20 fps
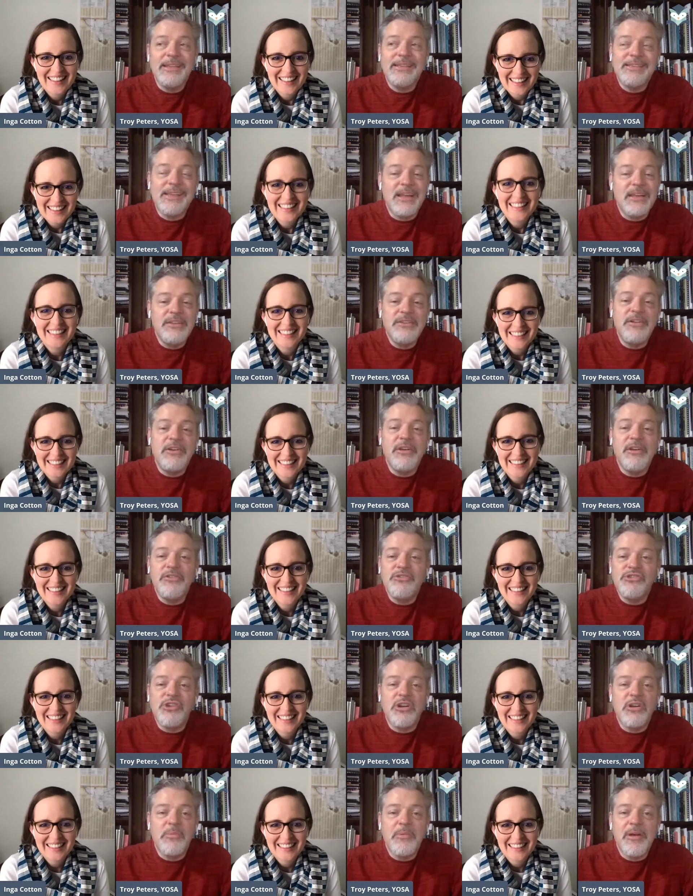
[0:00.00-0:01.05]
Speaker 1: at san antonio
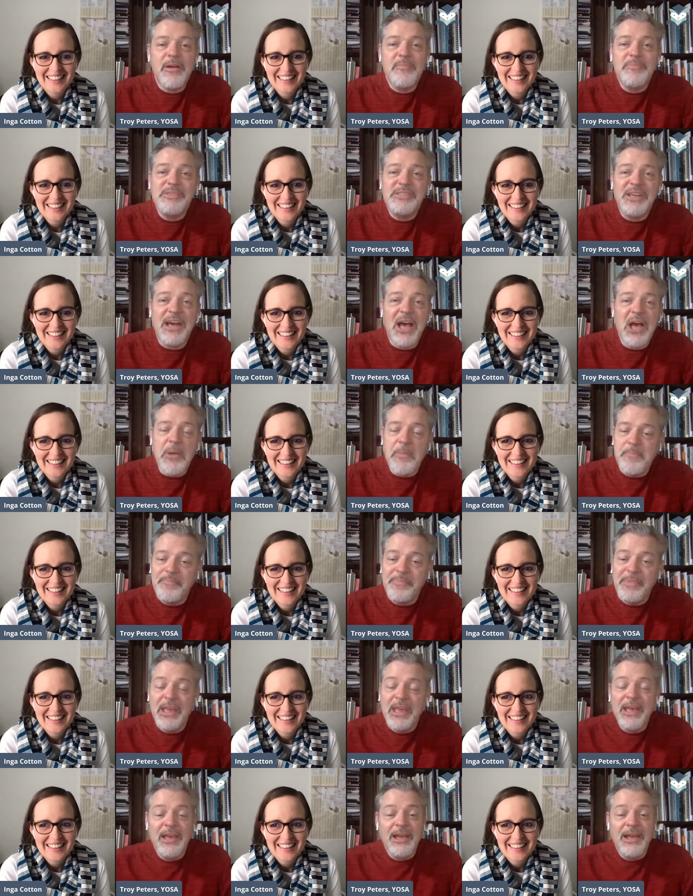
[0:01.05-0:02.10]
charter moms um,
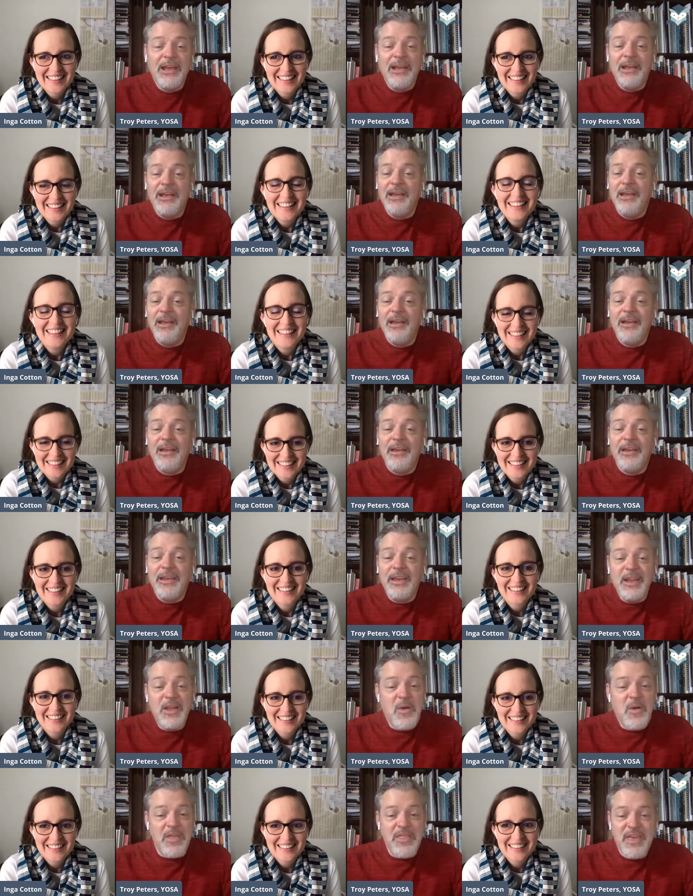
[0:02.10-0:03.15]

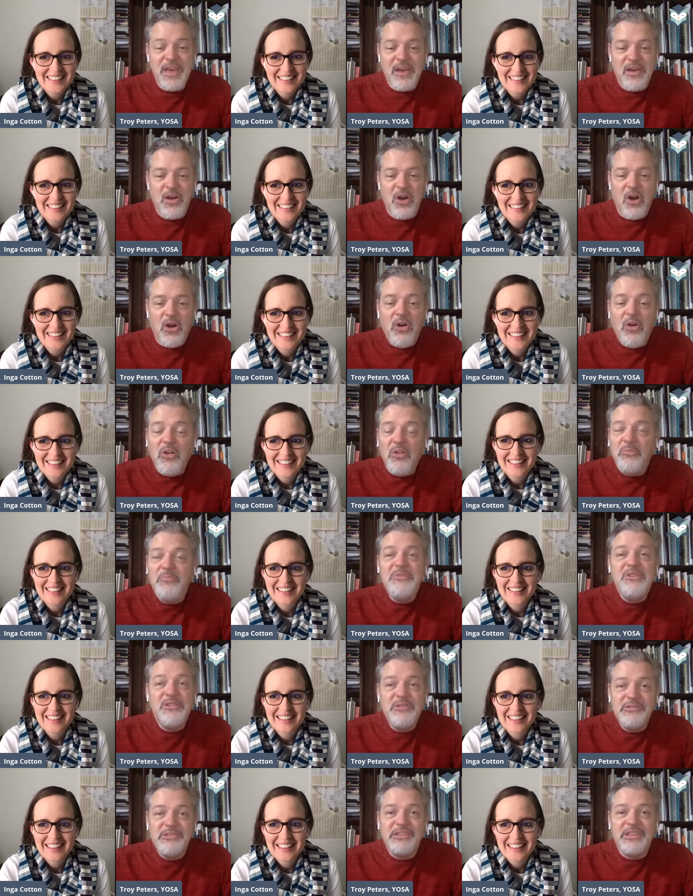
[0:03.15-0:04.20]
you know, I think all
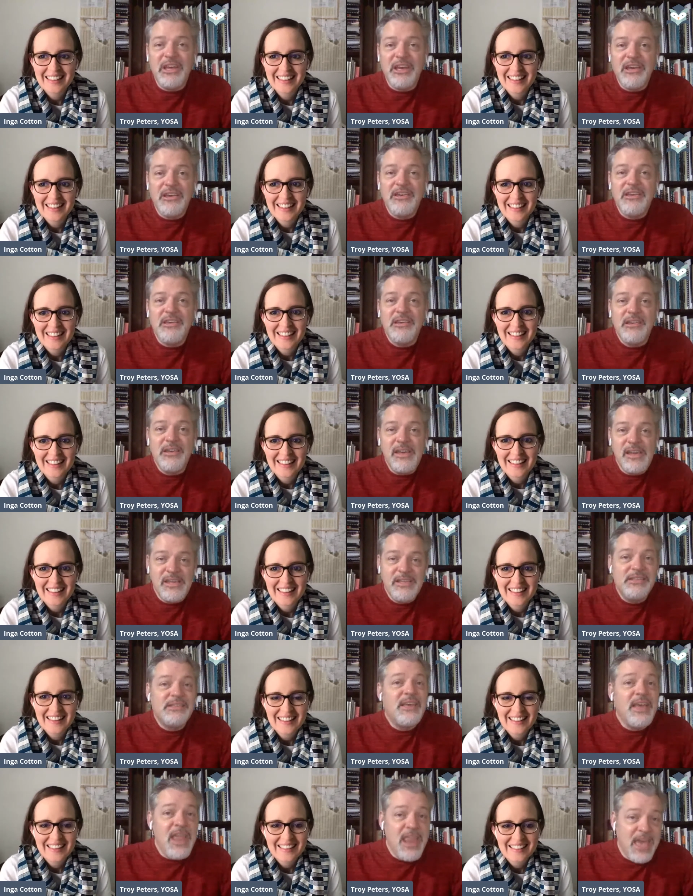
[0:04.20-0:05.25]
music
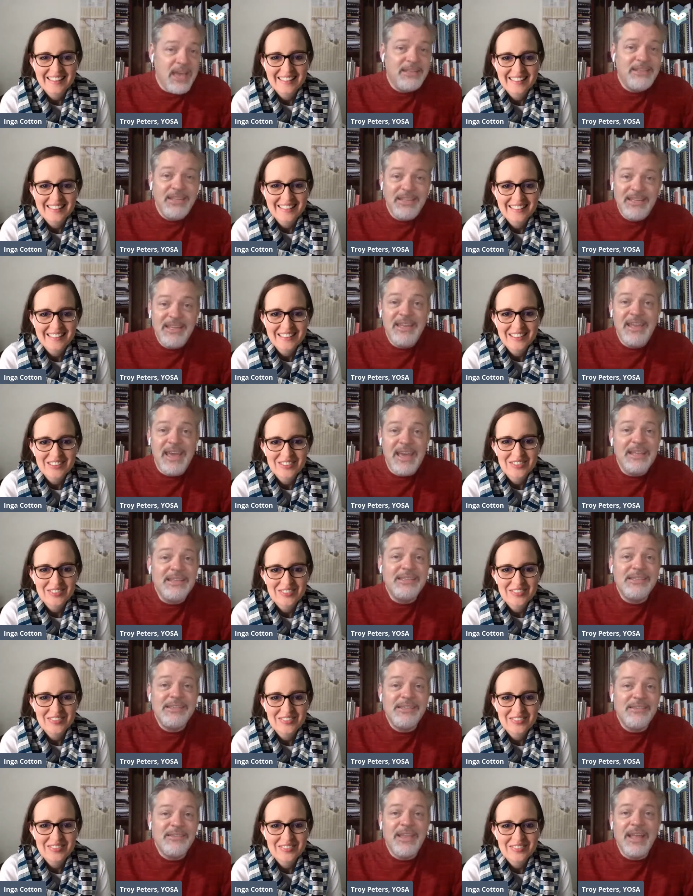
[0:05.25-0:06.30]
is connected to
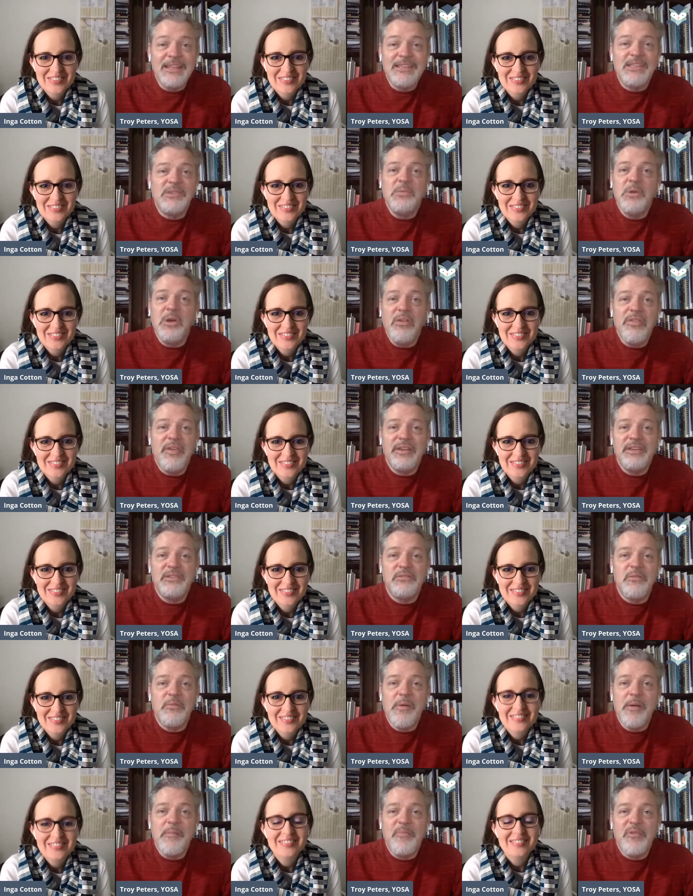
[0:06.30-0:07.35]
dance. That's the real thing to
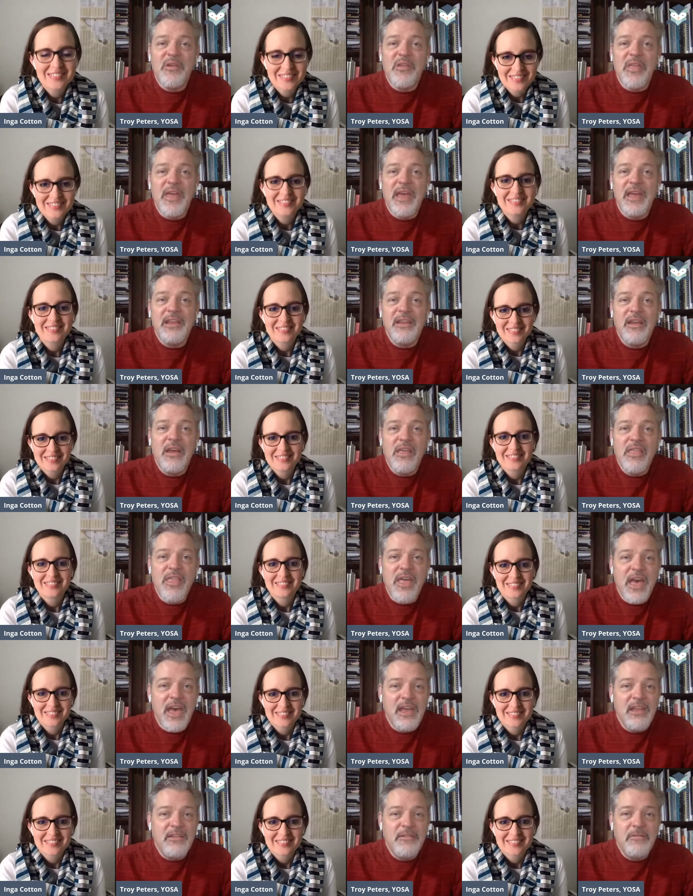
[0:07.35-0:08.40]
remember that
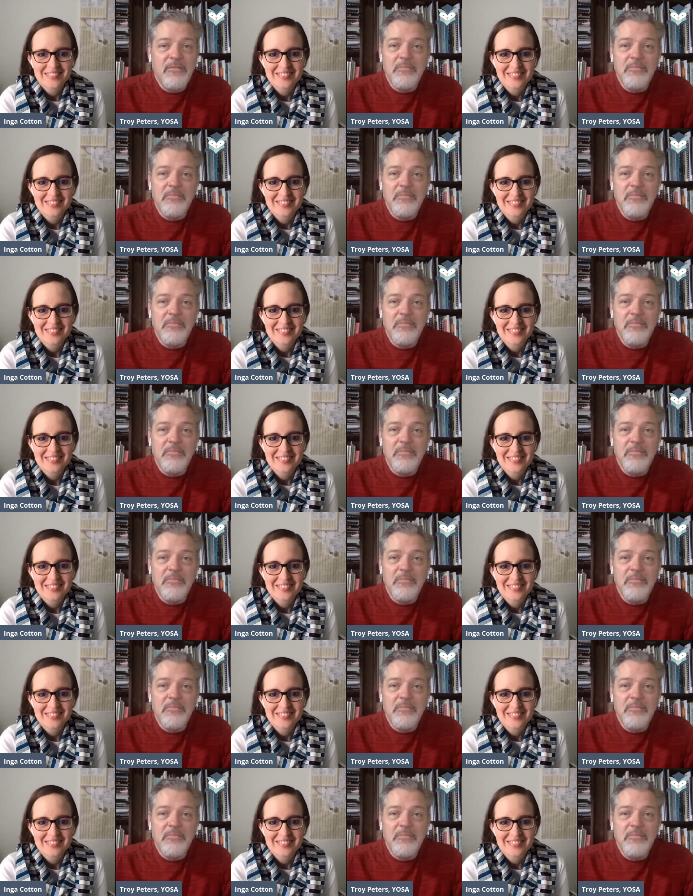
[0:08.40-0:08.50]
that